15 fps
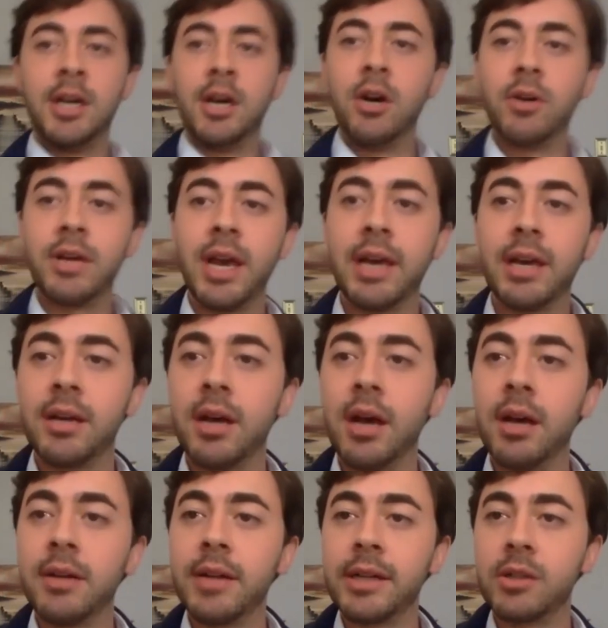Okay,
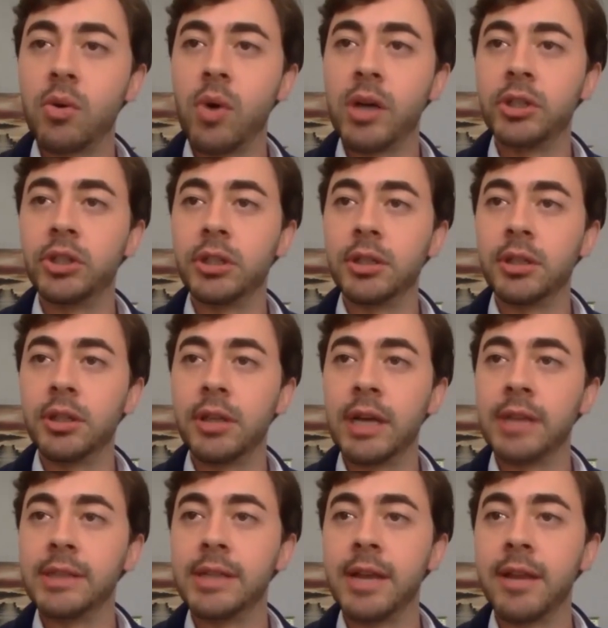uh, next question.
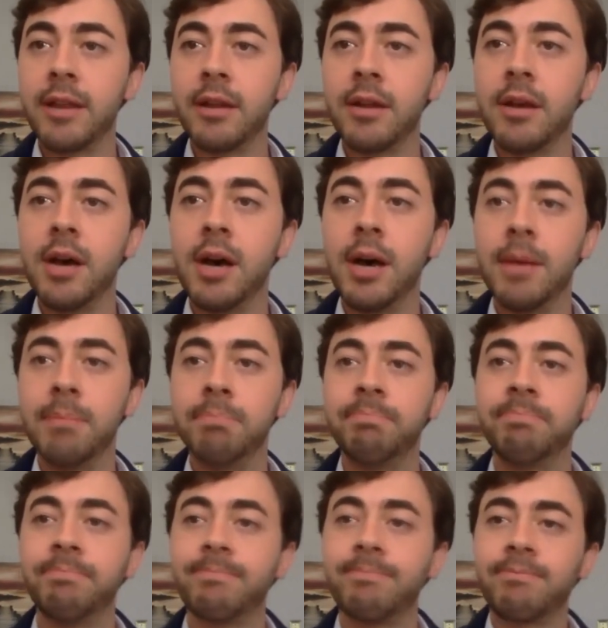Thanks, Nathan. Um,
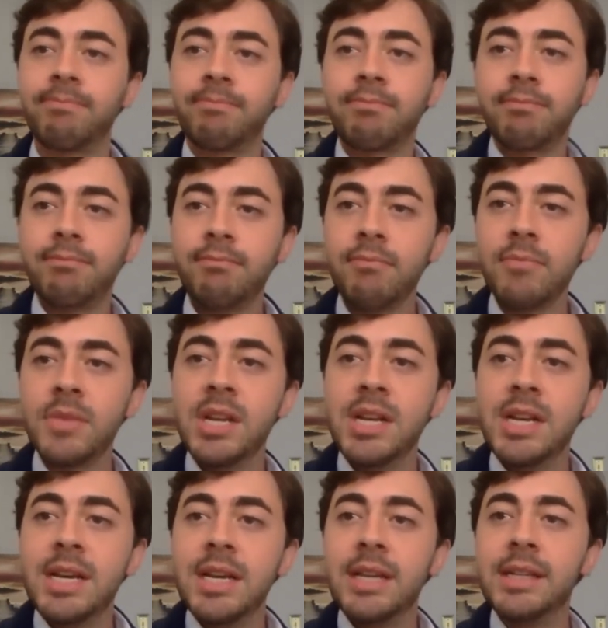
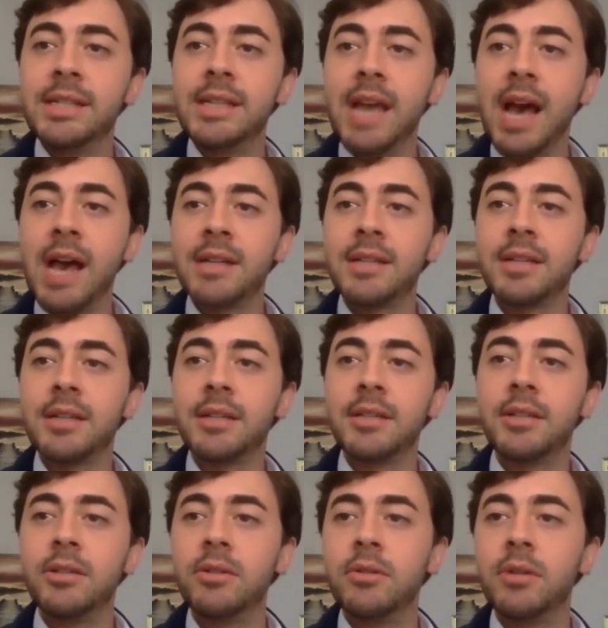Is the
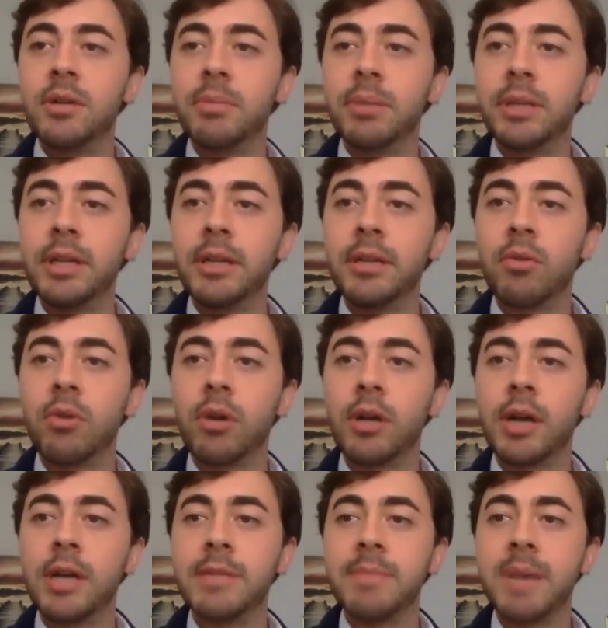access to complete and
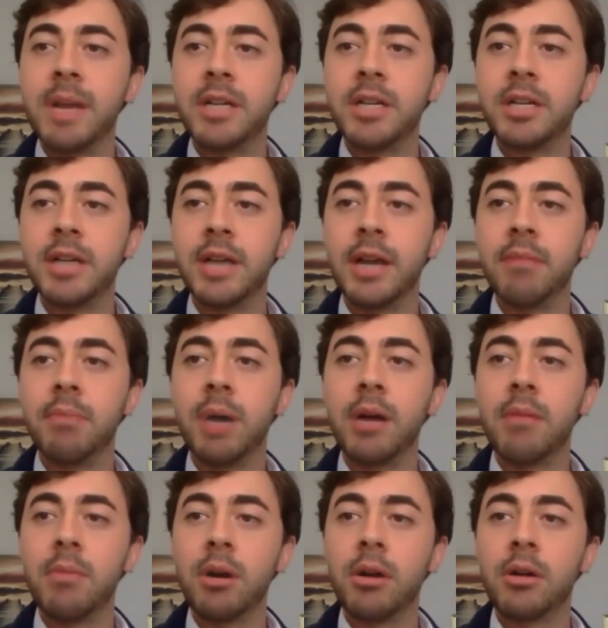organized patient data,
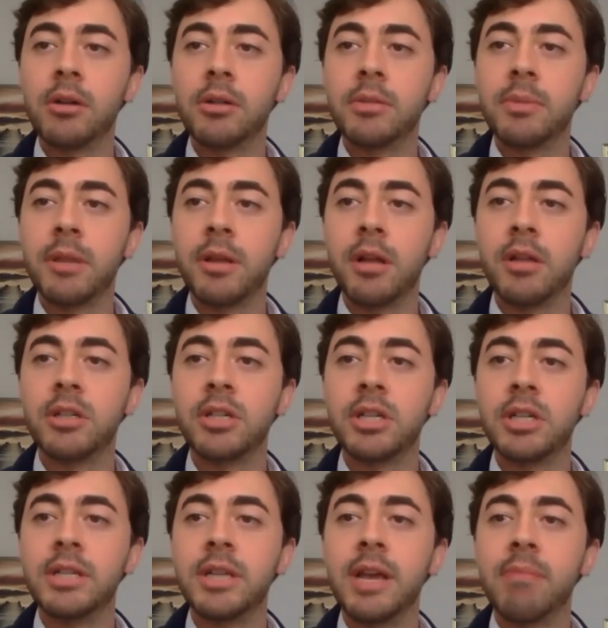biomarkers,
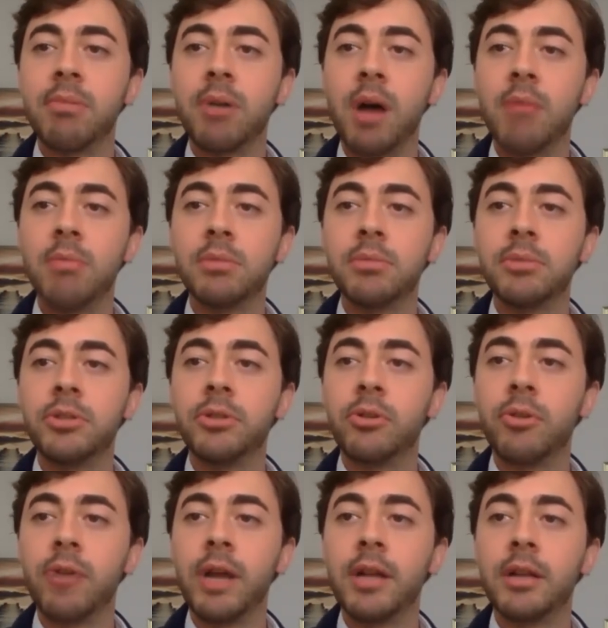pathologies, a problem to
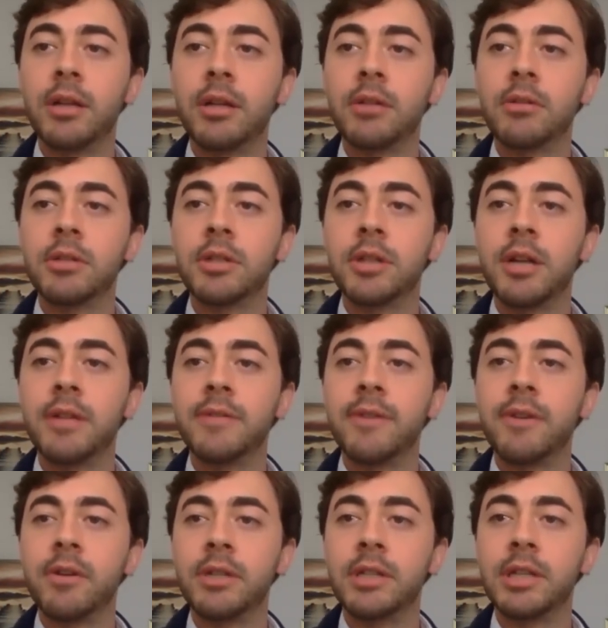create clinical studies
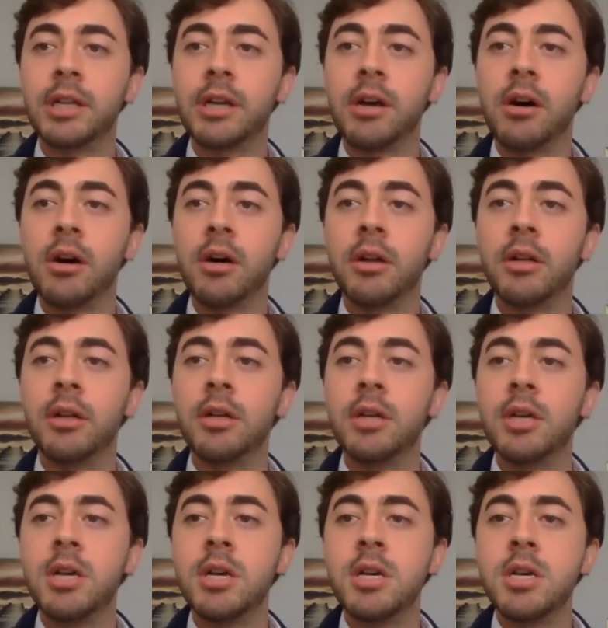focusing on
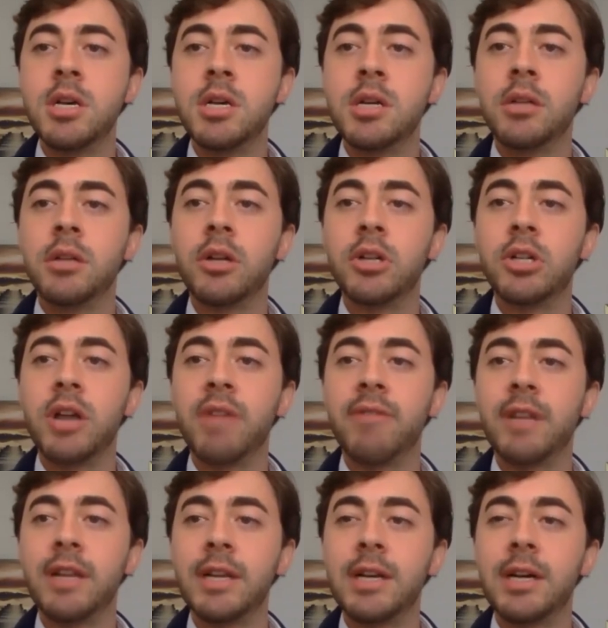
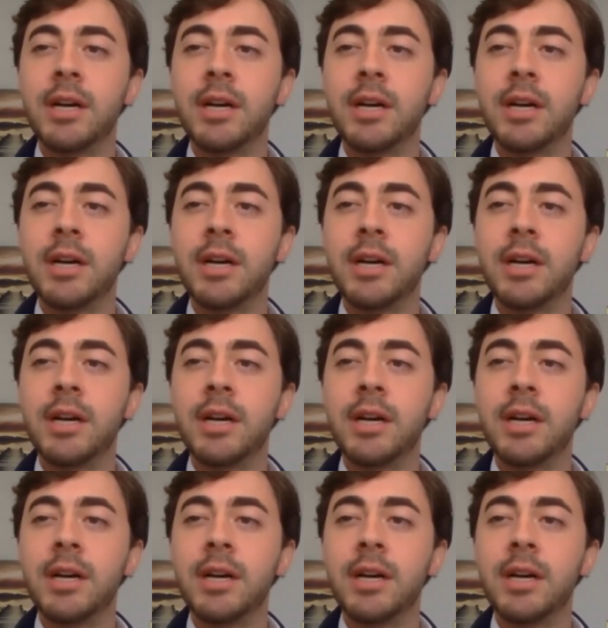longevity?